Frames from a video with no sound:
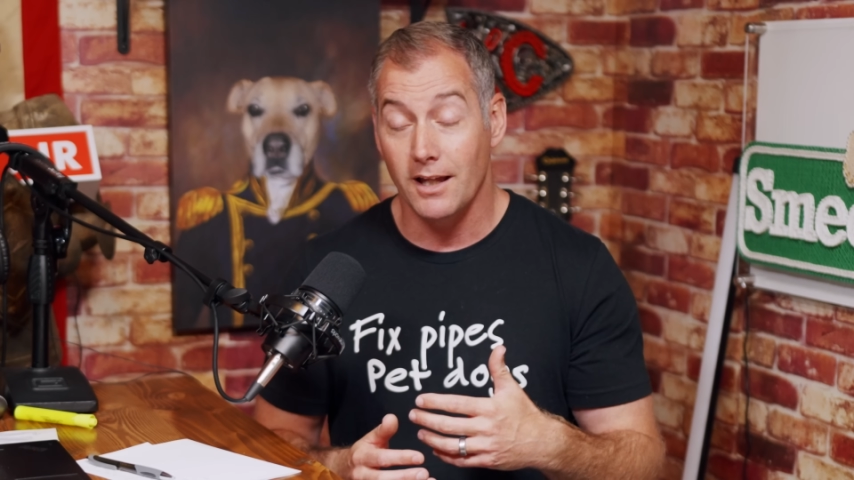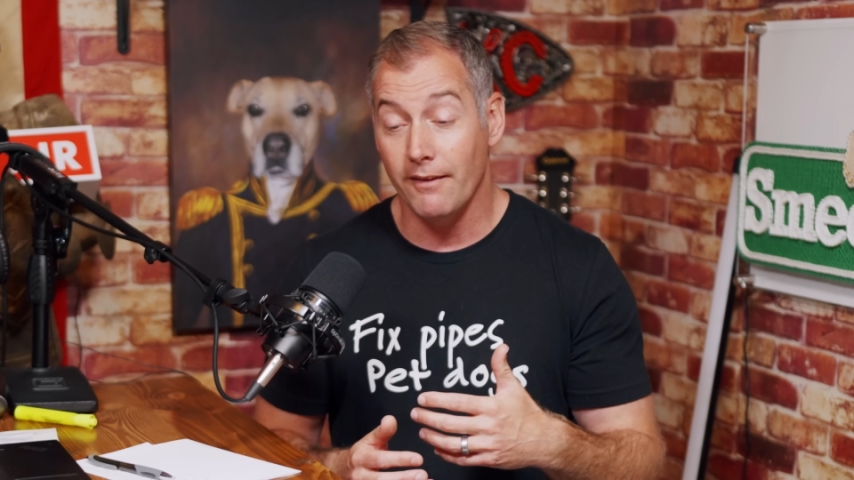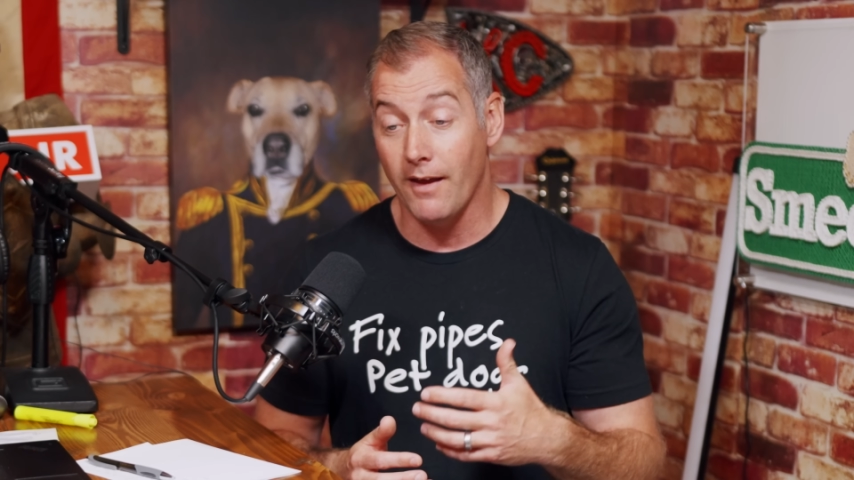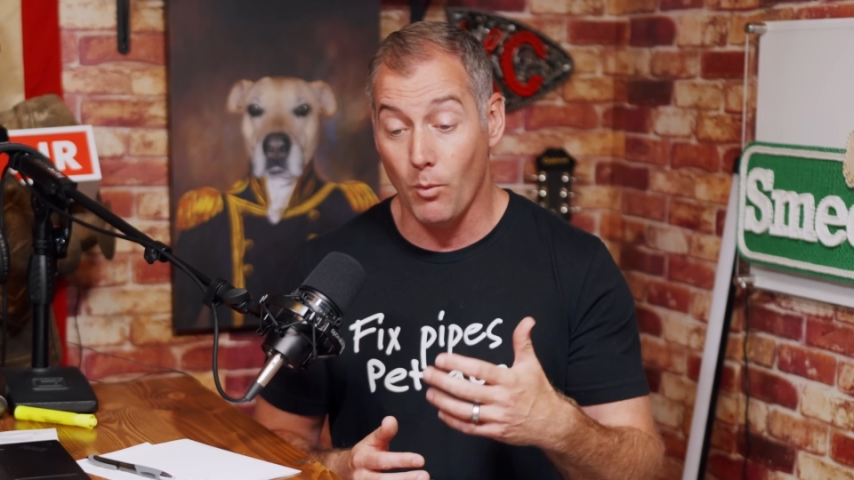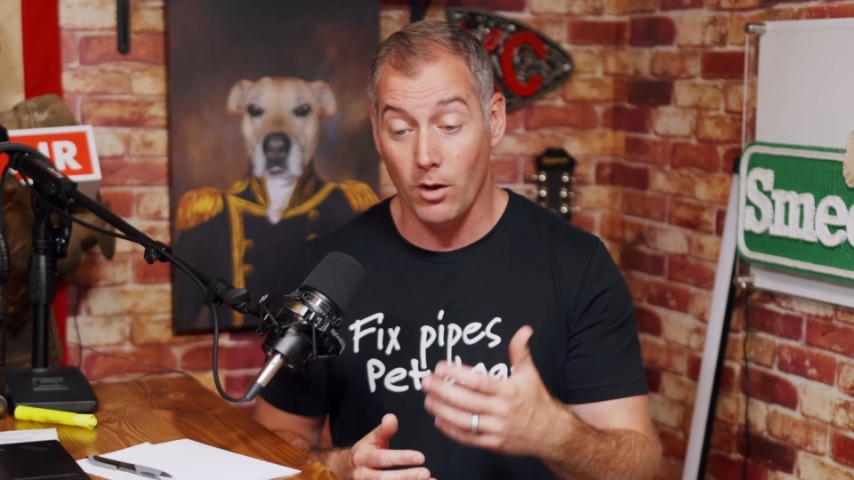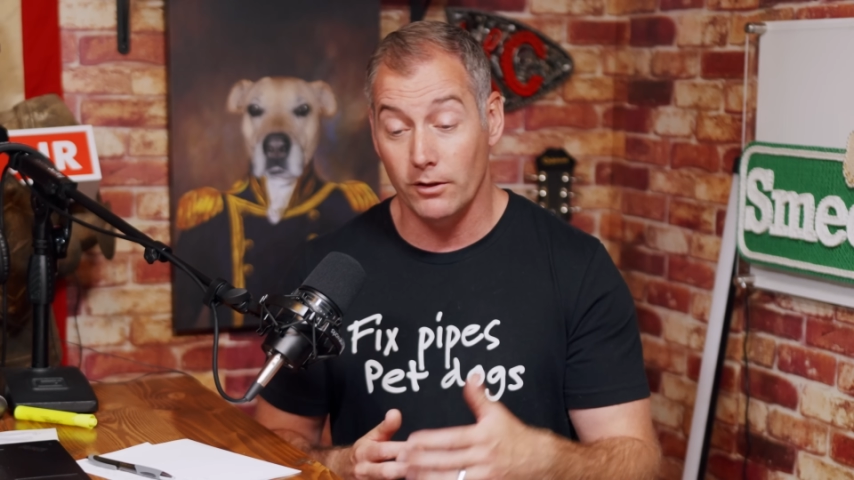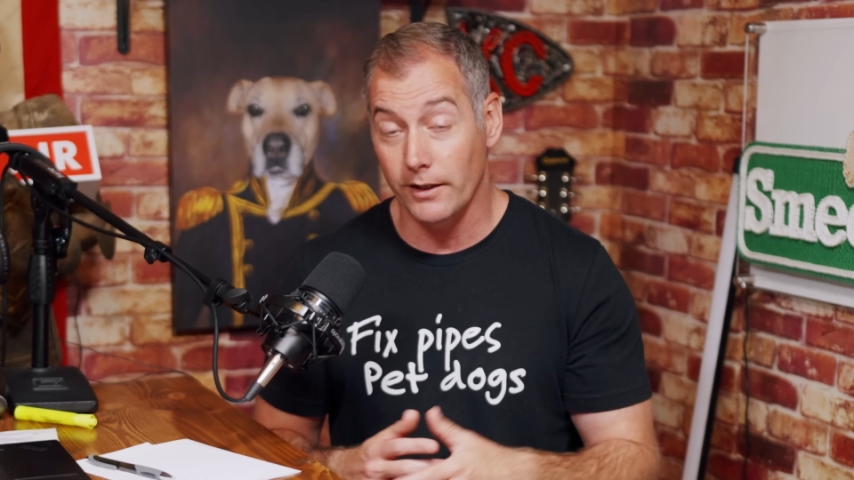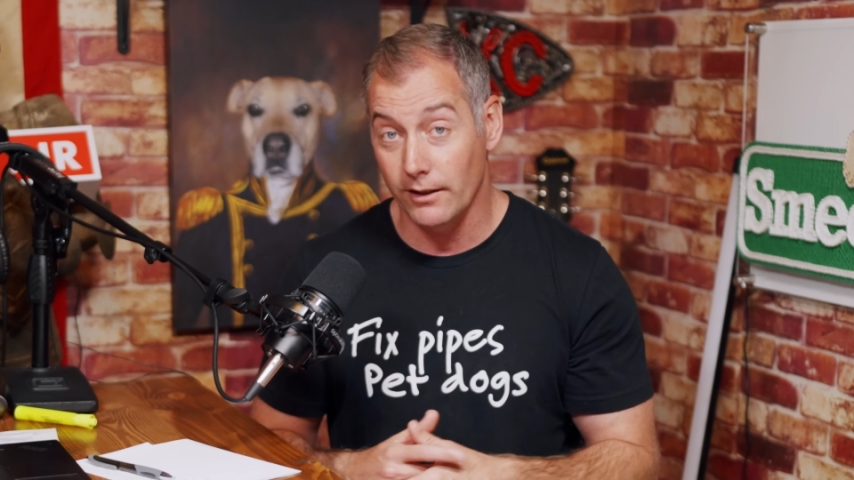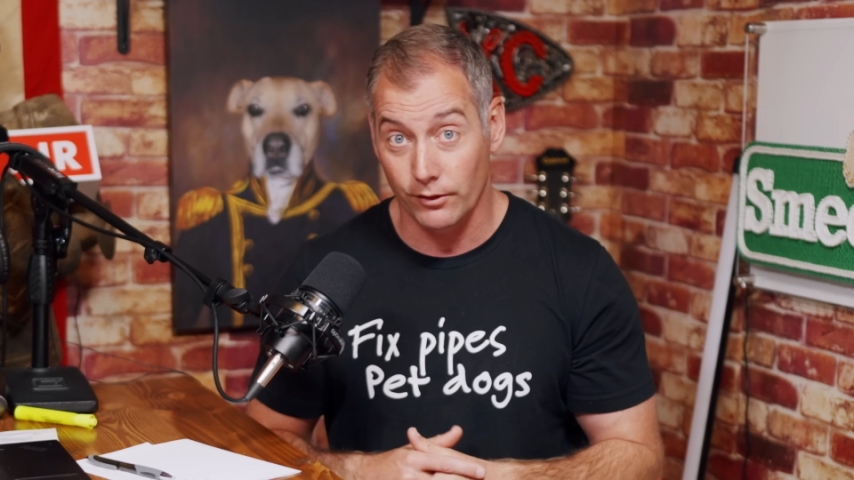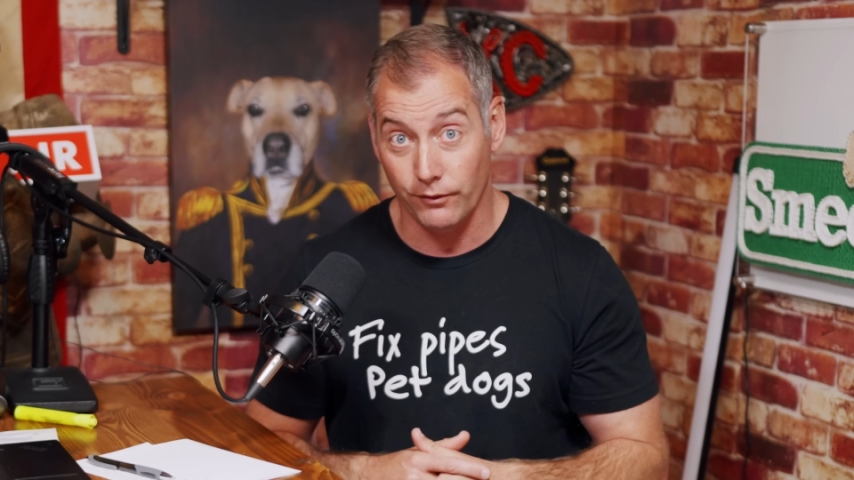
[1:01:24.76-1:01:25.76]
and that water
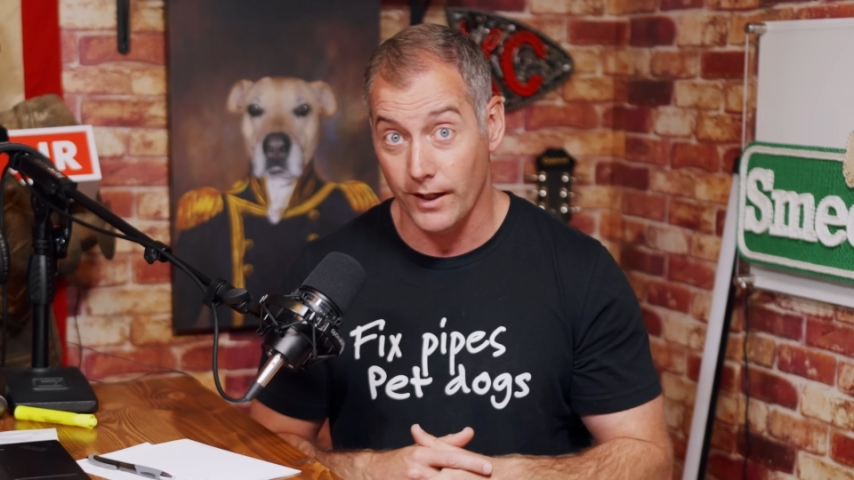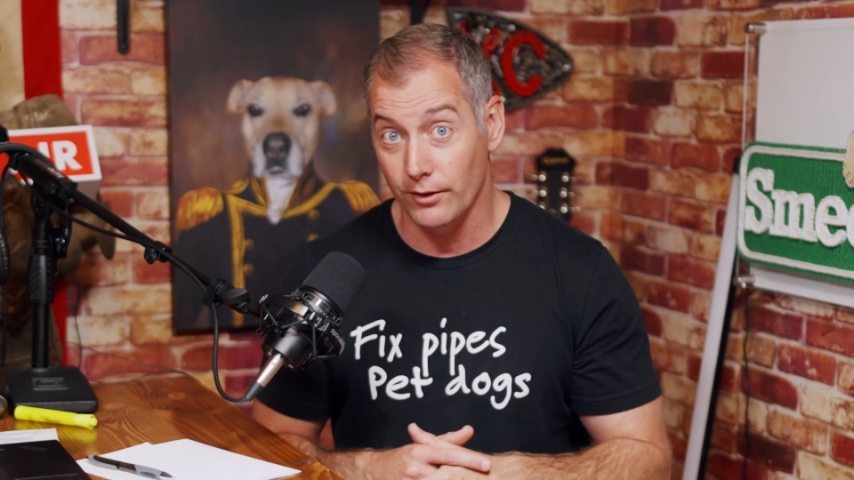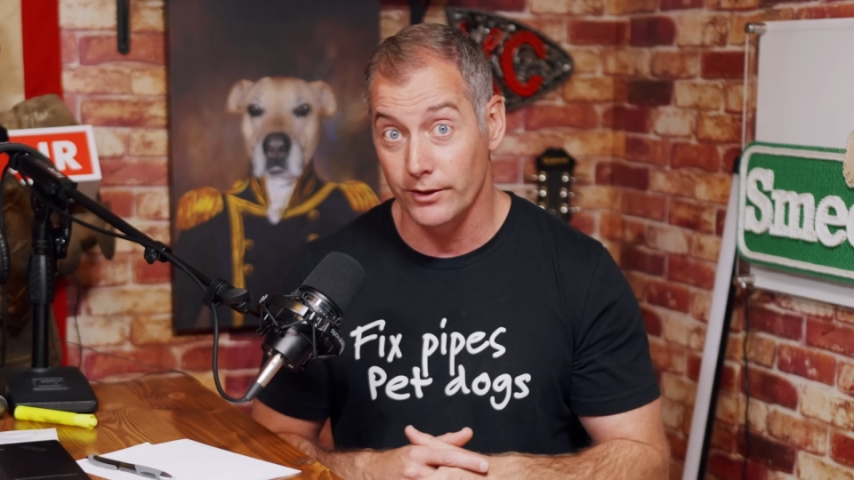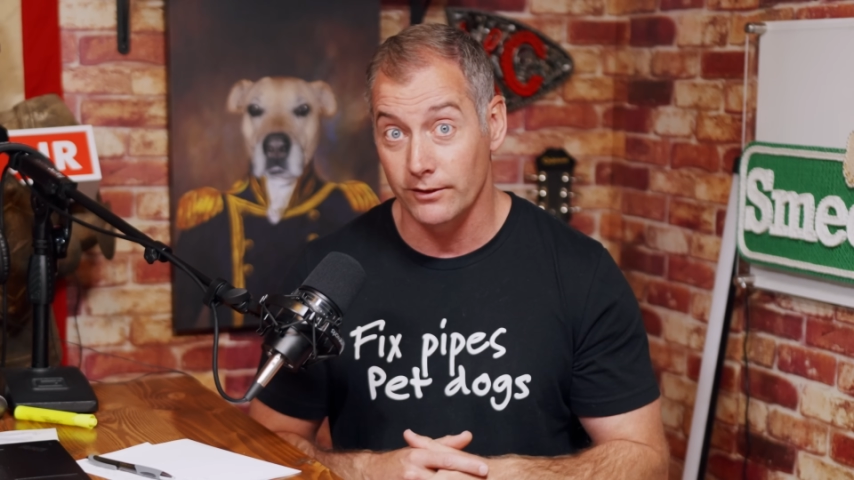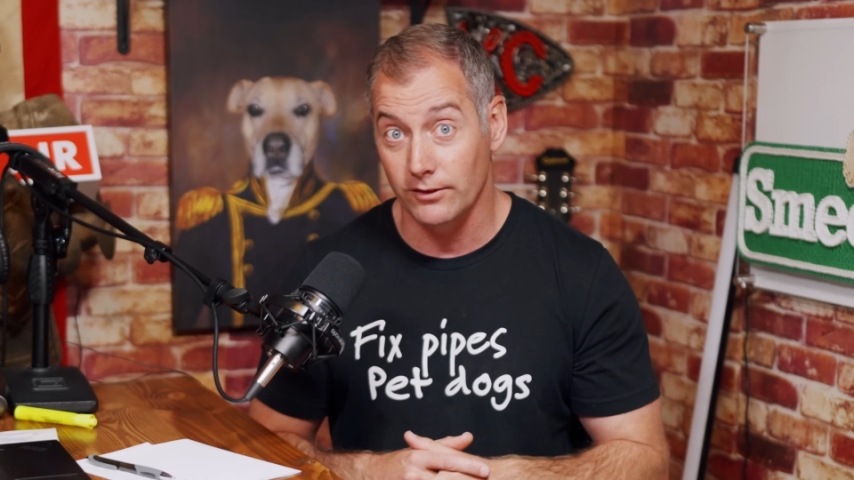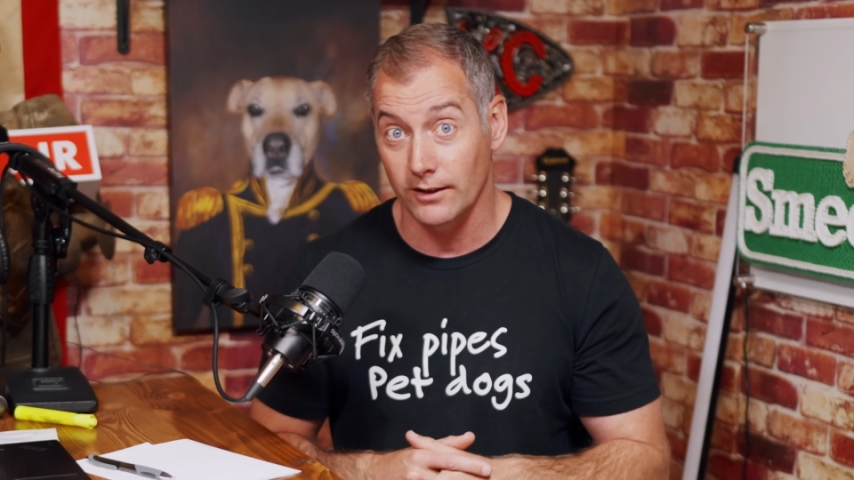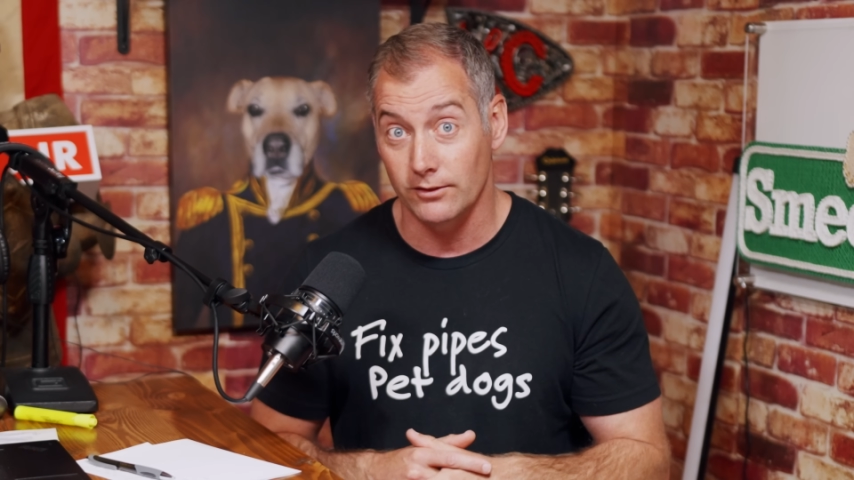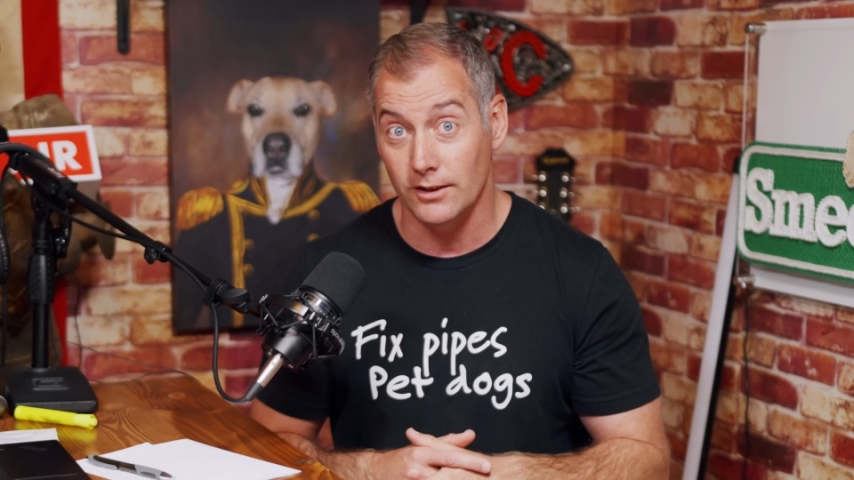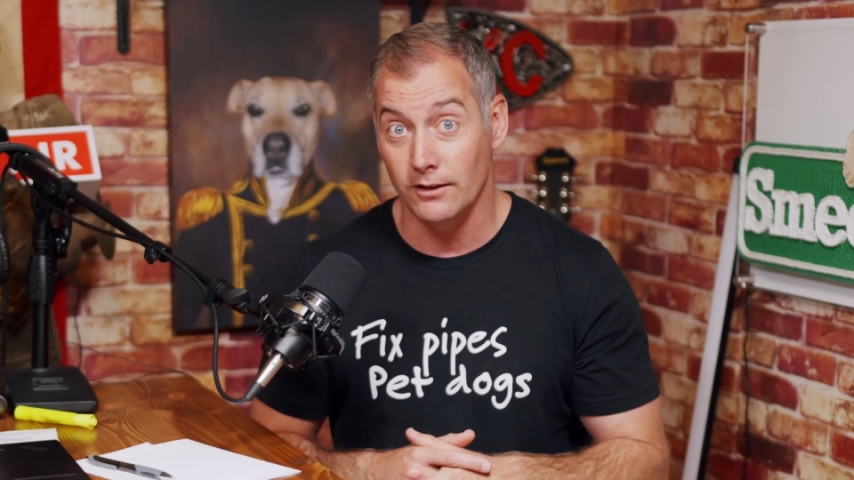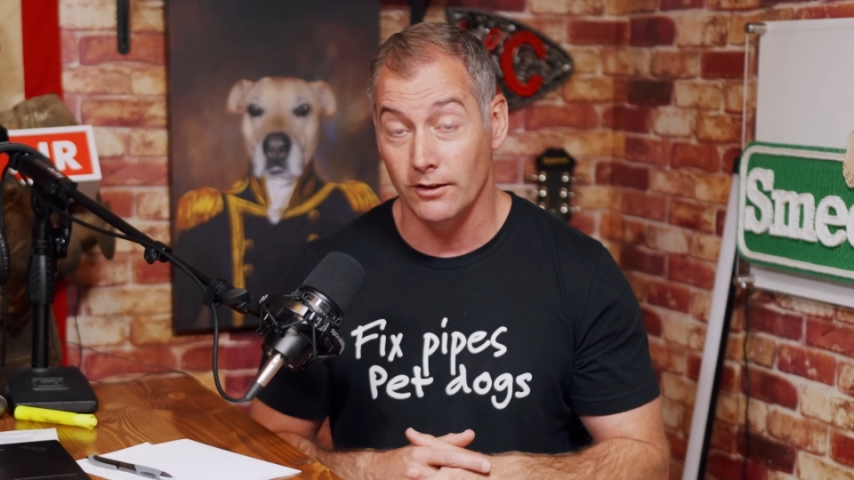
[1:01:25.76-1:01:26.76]
heater's failed in
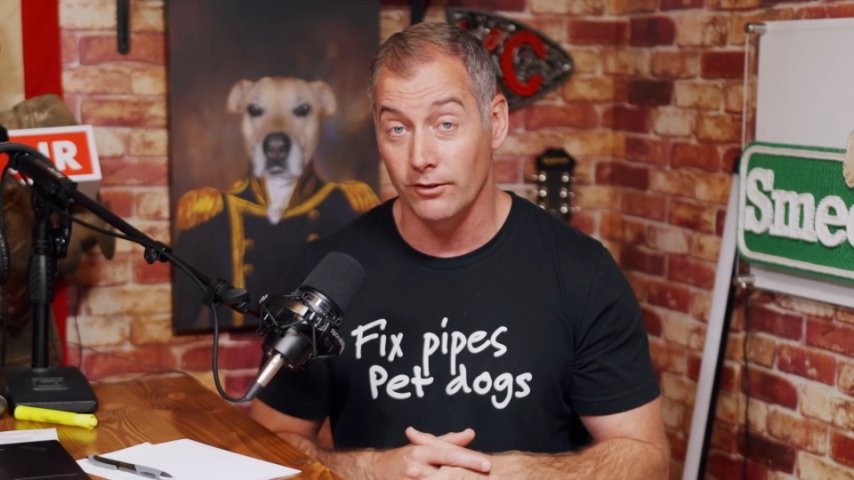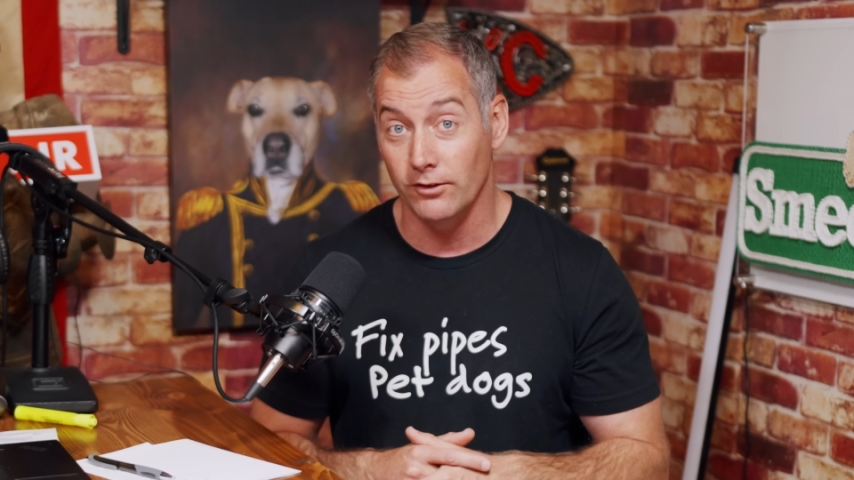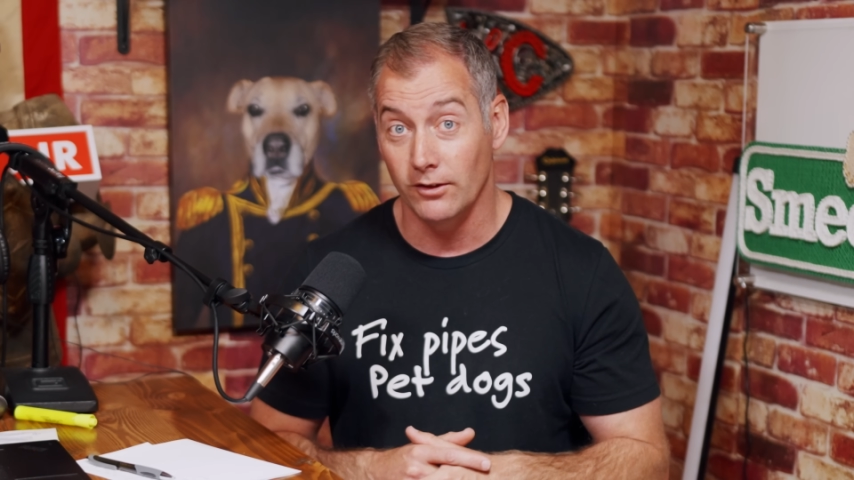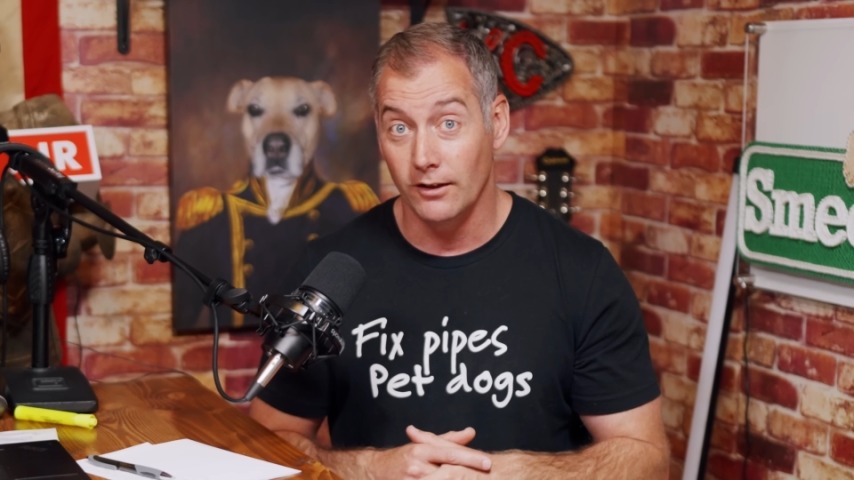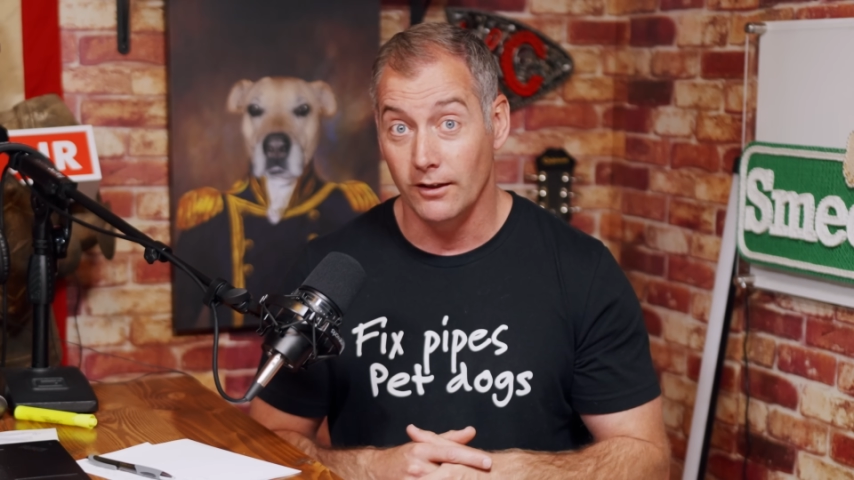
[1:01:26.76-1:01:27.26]
six years,